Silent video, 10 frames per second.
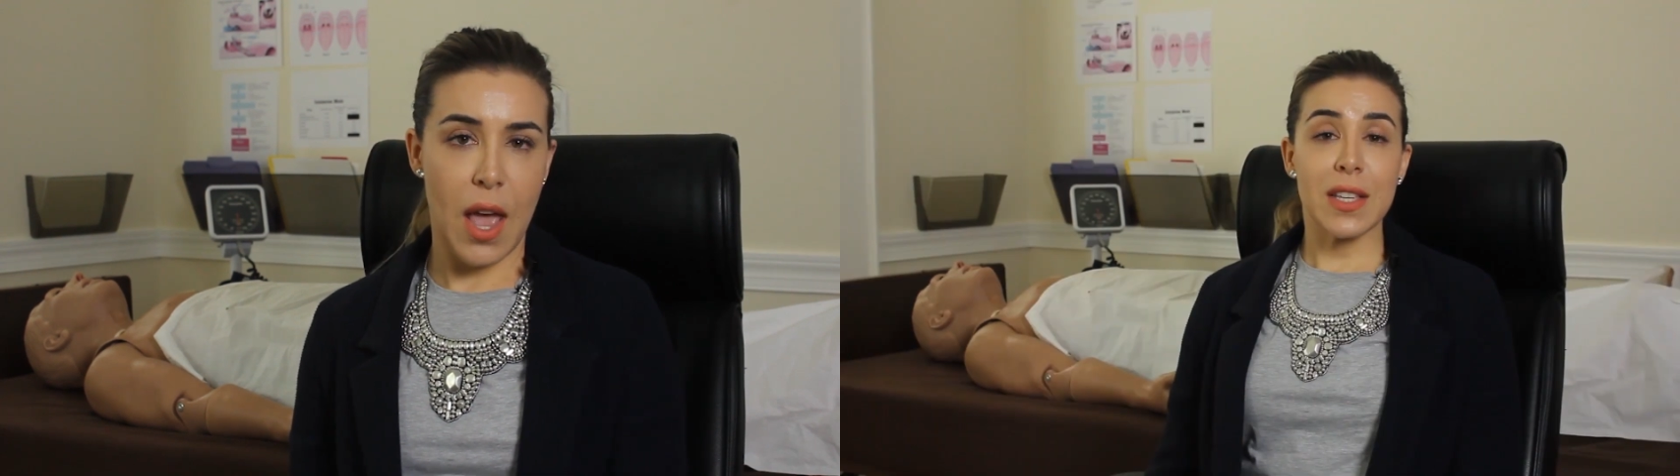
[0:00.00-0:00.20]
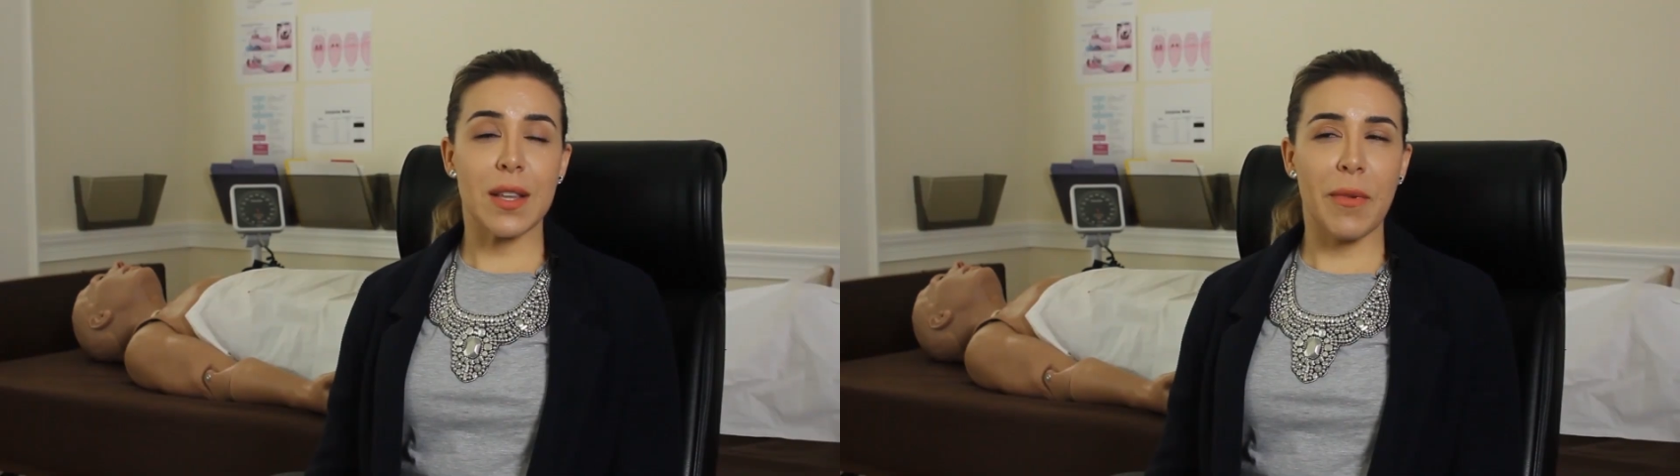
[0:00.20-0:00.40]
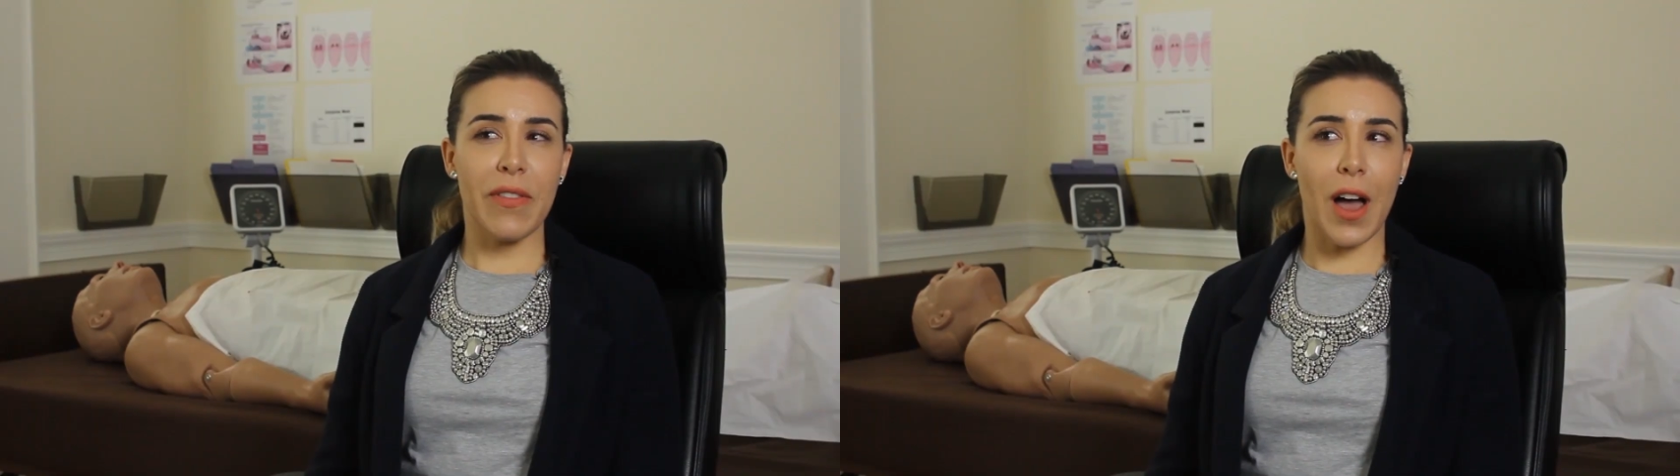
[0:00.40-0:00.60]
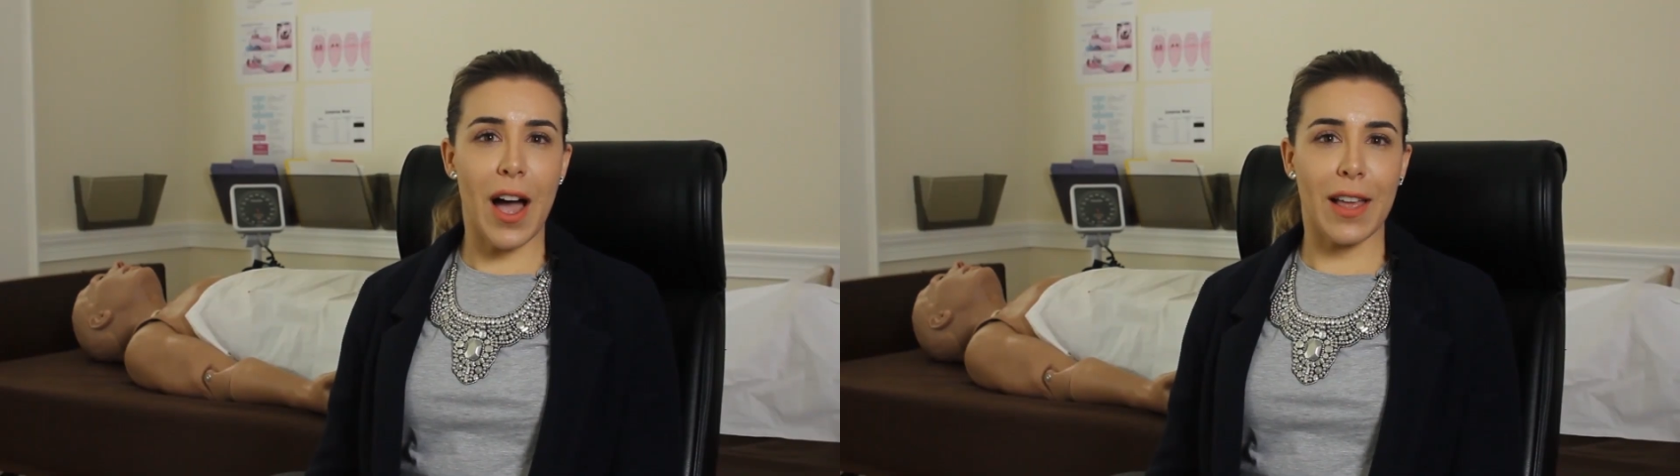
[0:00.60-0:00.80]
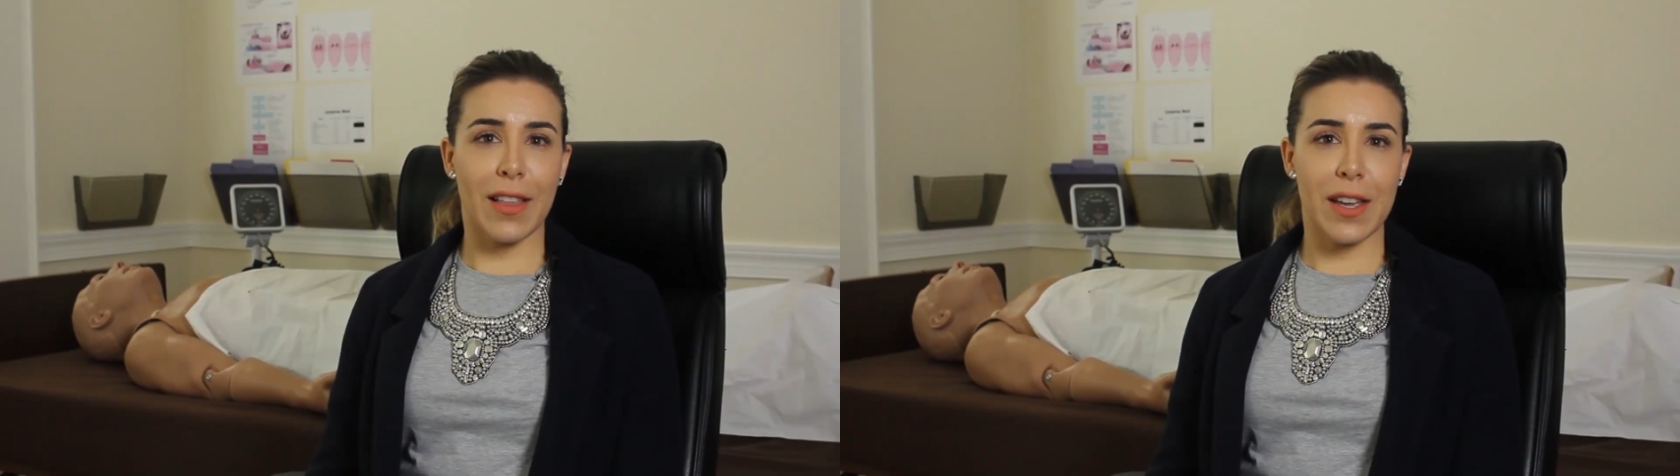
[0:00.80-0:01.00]
Some of the
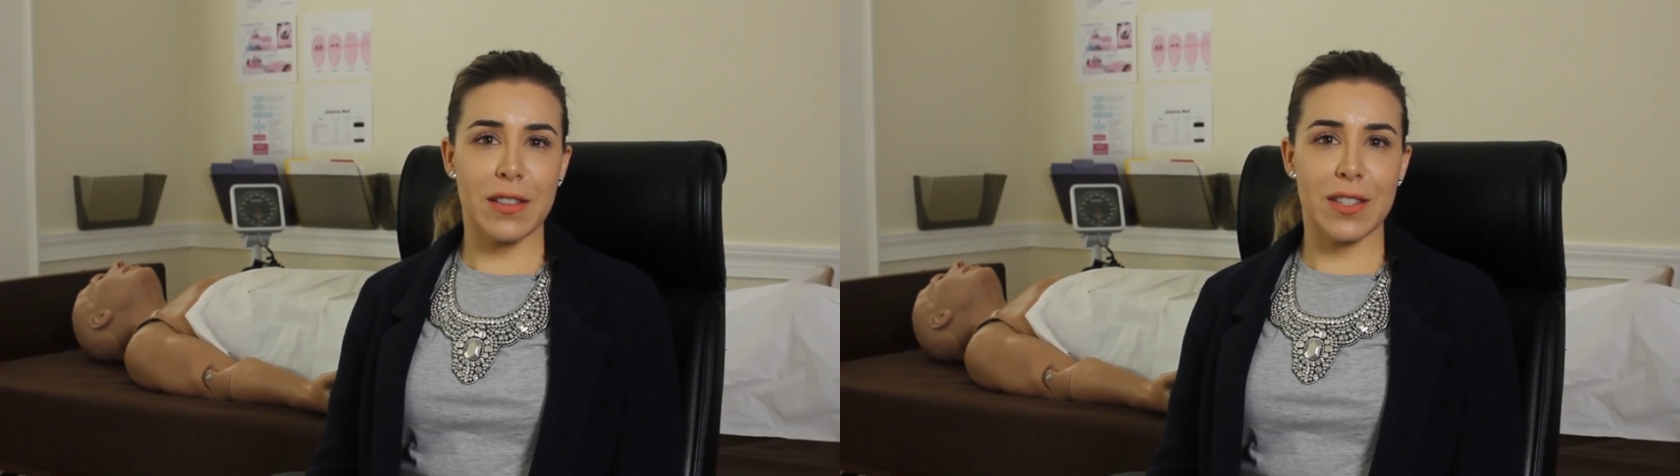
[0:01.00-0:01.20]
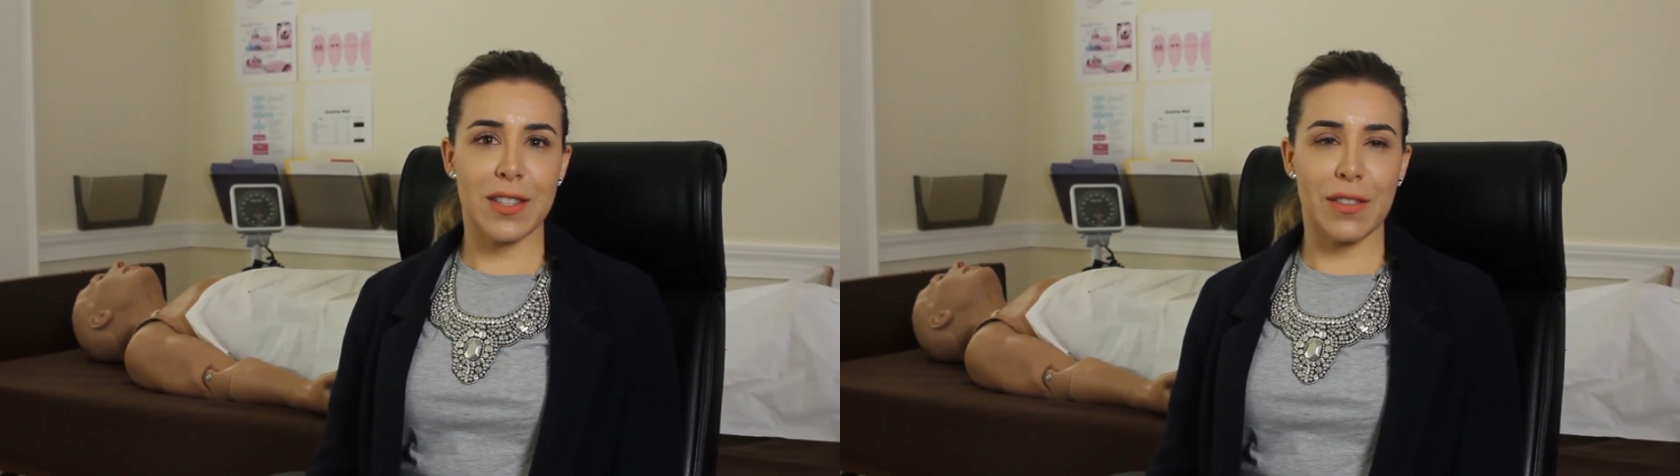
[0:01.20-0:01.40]
highlights